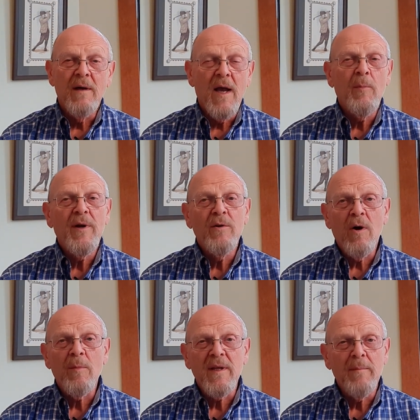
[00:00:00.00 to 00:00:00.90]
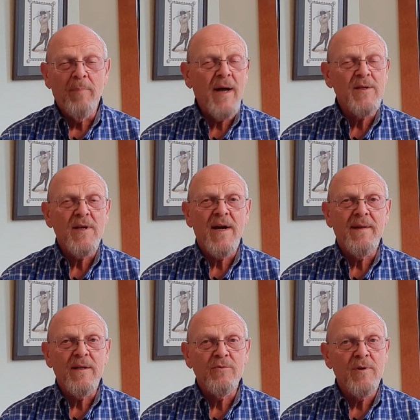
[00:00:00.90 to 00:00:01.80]
And we normally bonsai
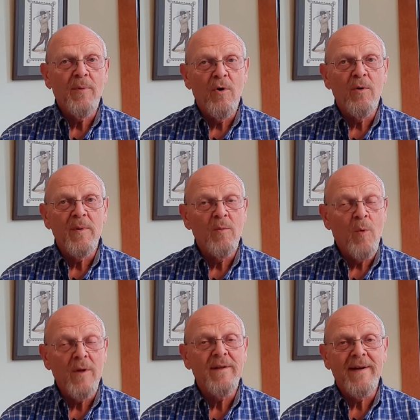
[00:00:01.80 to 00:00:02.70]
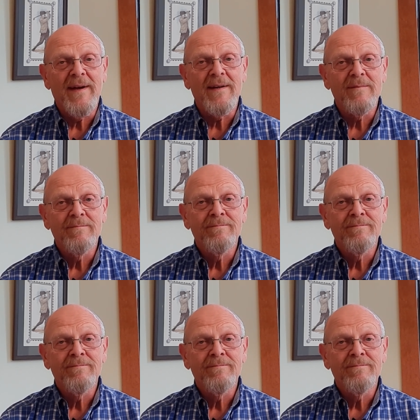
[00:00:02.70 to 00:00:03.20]
that trip home in one day.